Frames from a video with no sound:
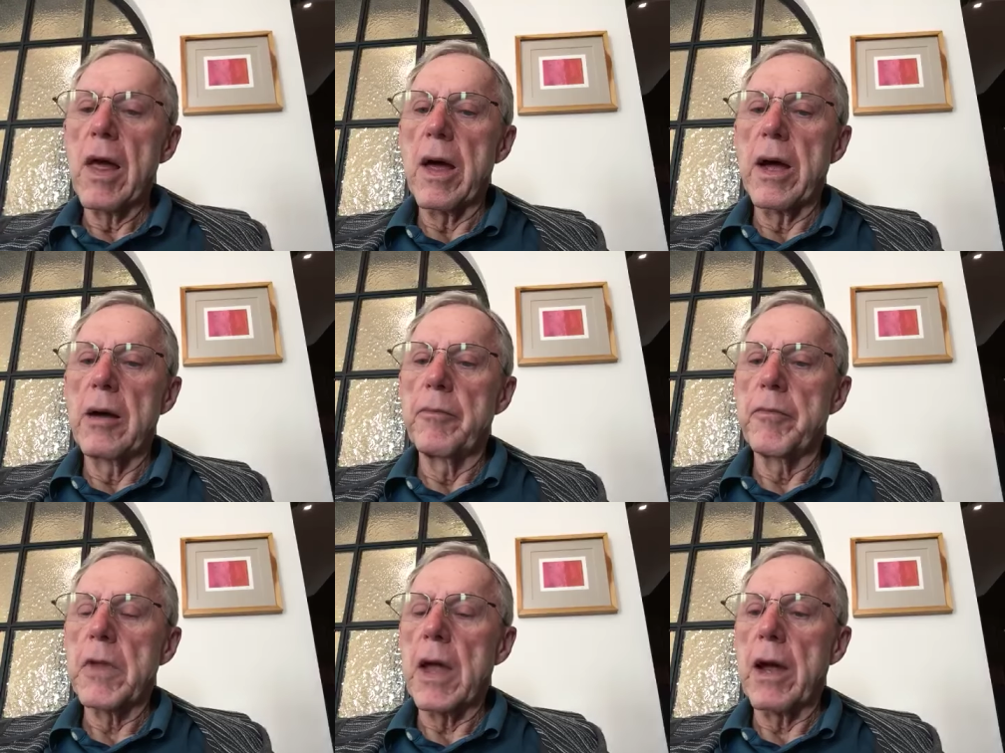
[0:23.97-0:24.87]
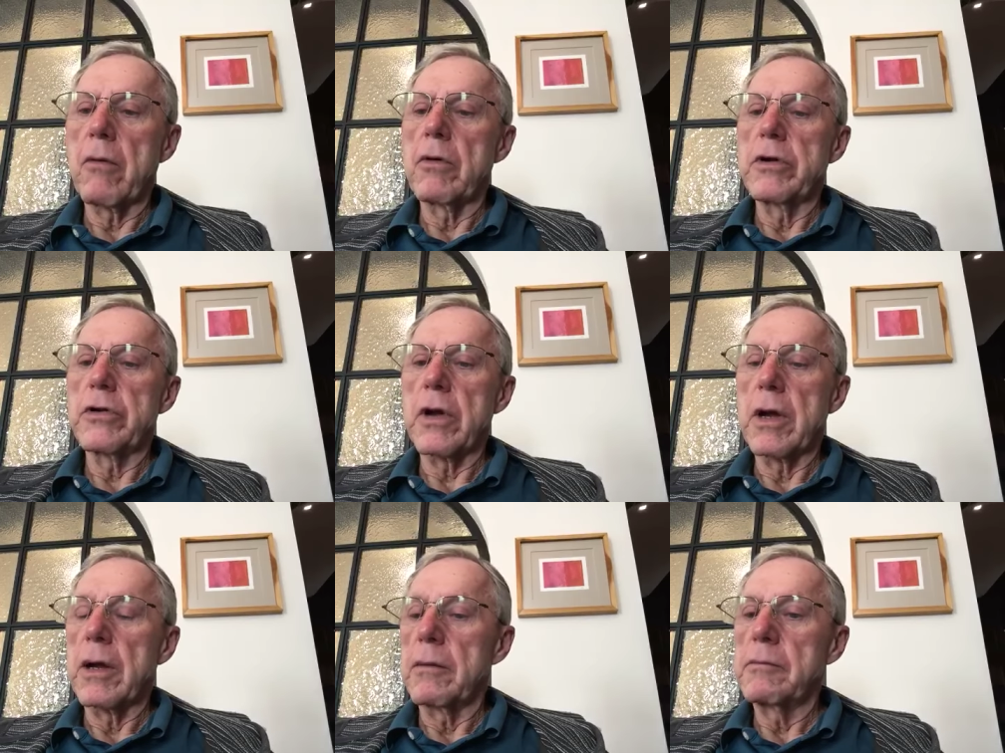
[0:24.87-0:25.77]
Um, I was,
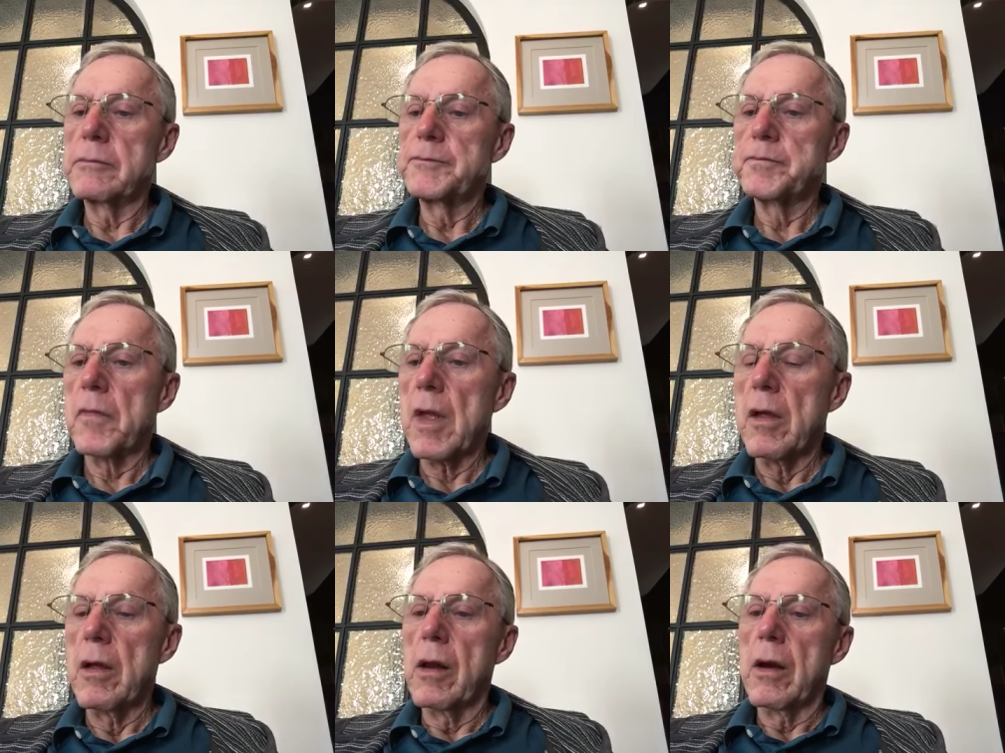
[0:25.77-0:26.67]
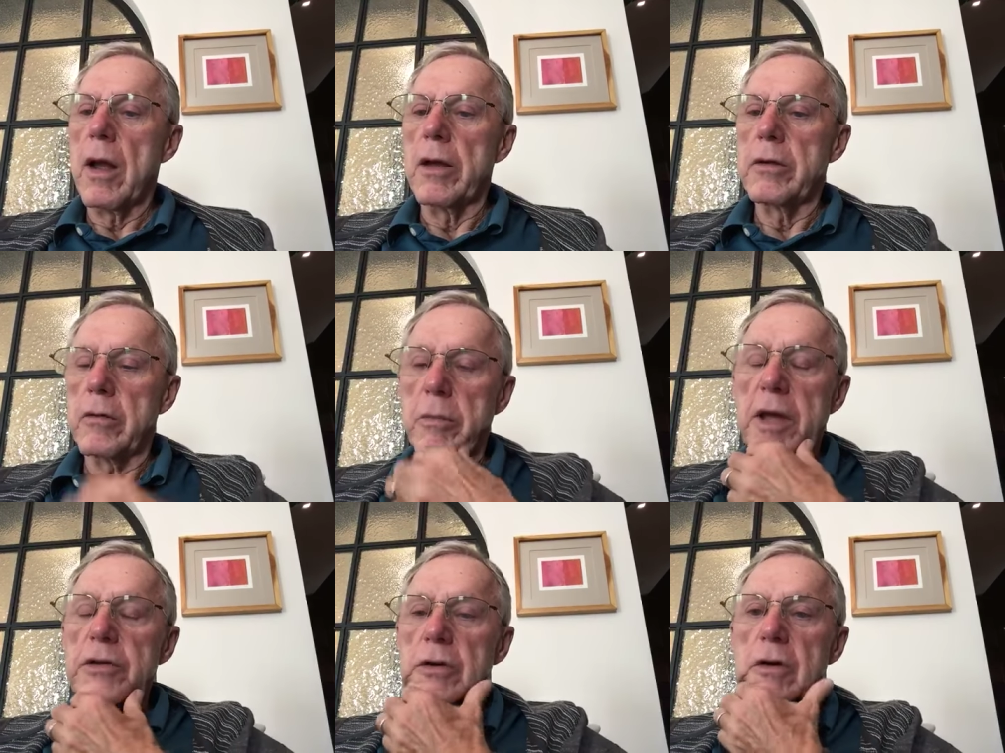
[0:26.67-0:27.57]
uh, I took
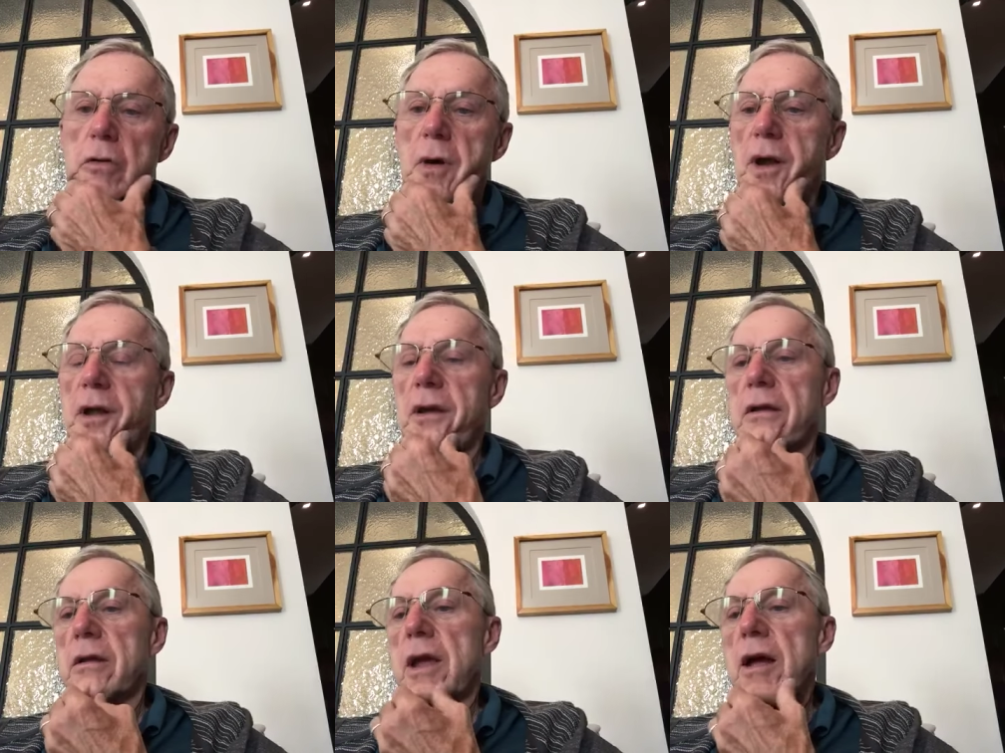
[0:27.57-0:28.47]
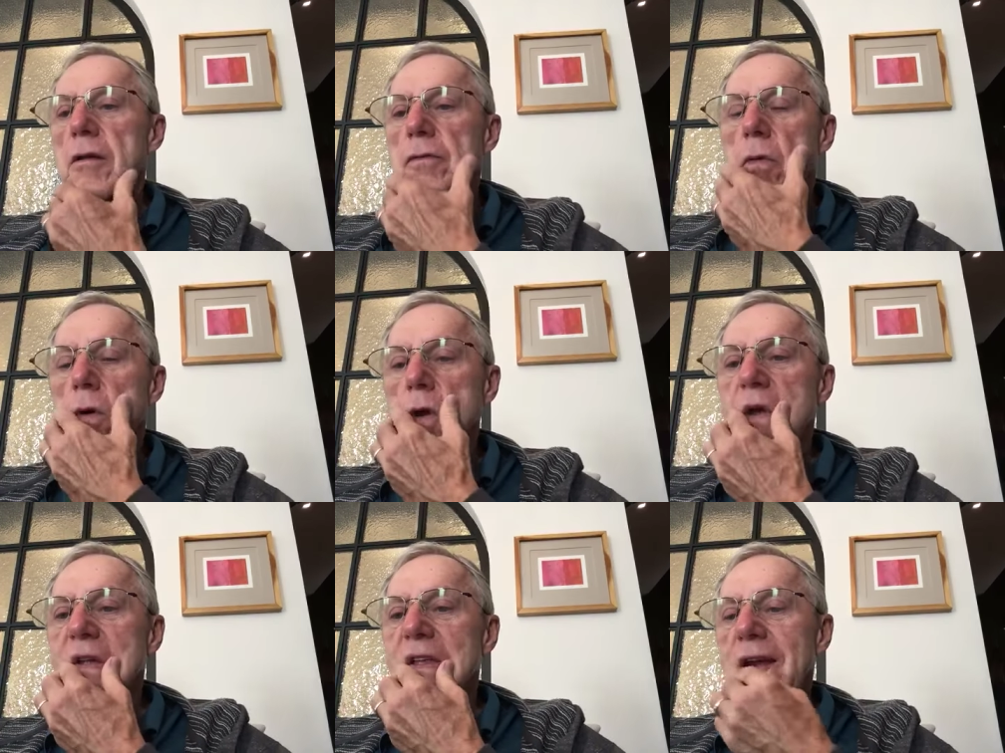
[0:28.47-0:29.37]
basic training in
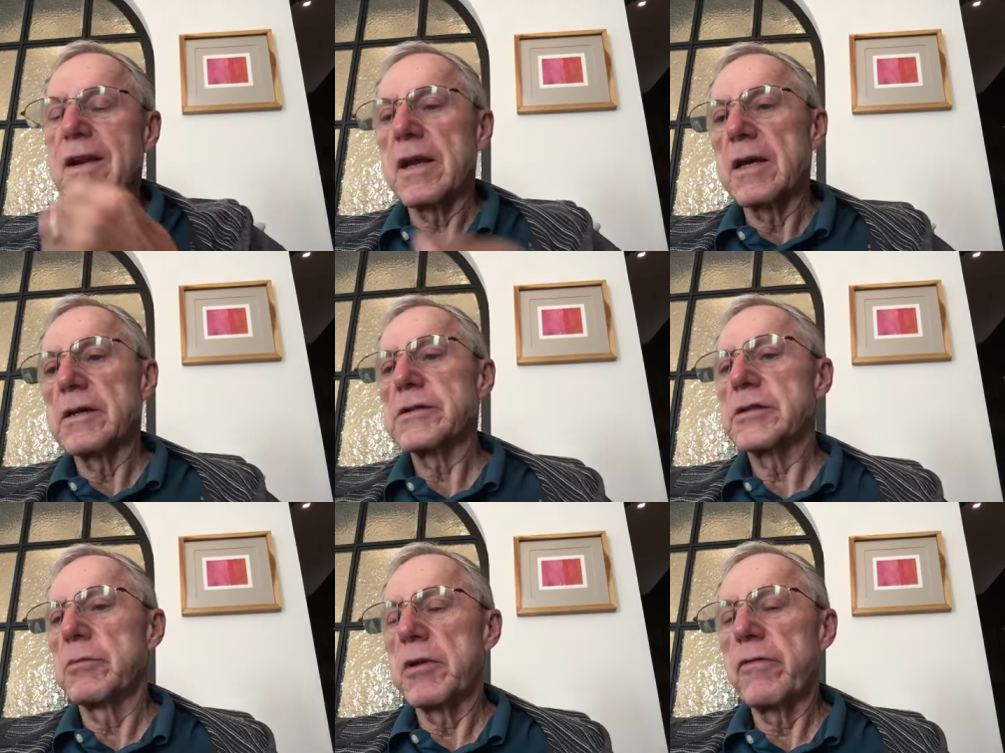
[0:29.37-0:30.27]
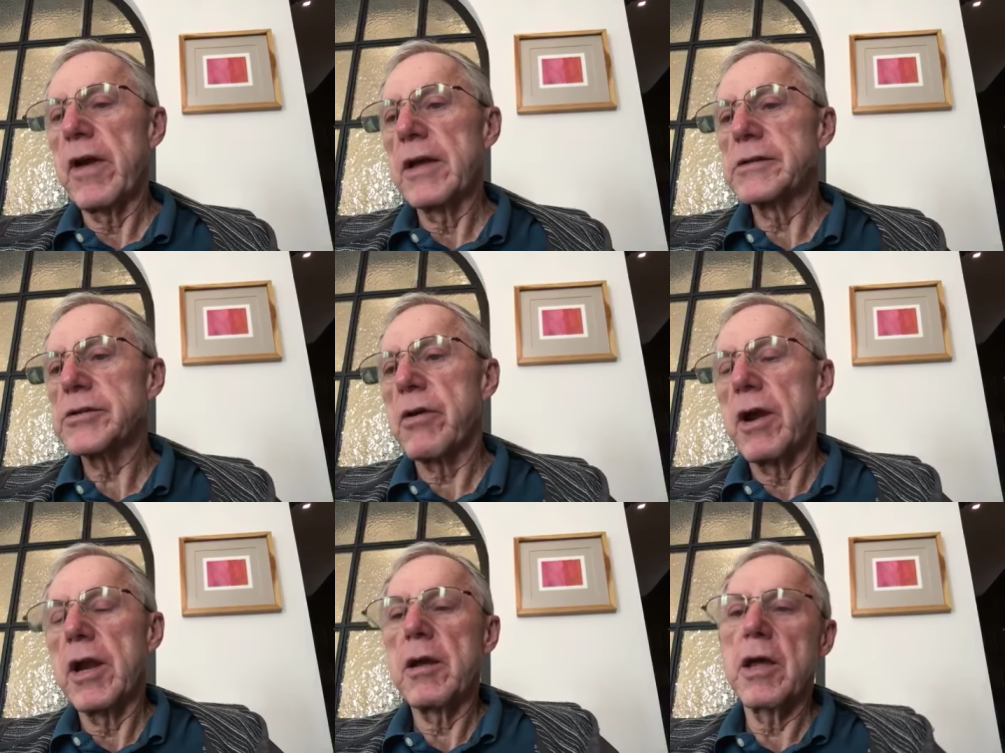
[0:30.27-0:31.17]
California and then uh, some advanced
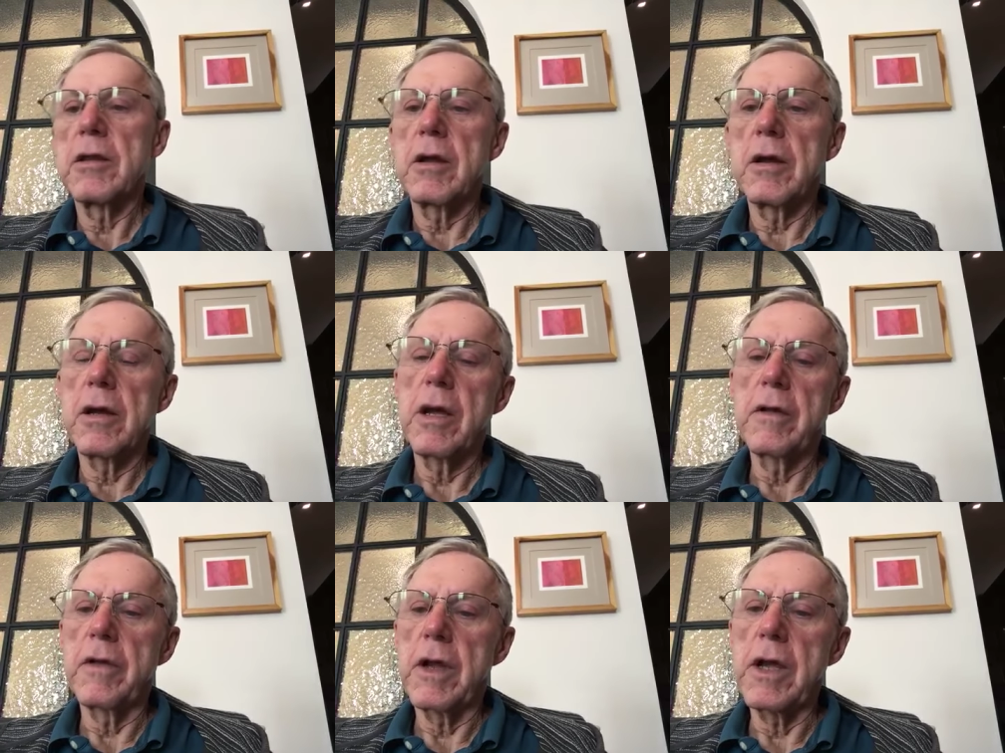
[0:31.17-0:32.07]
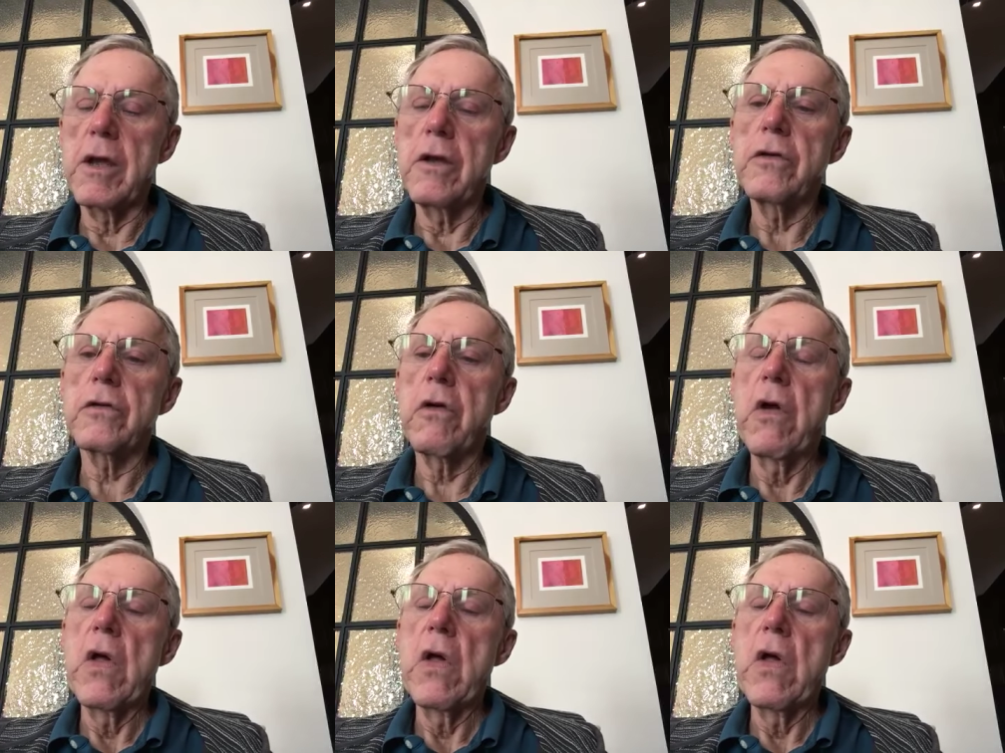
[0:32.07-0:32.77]
training in, uh, in the East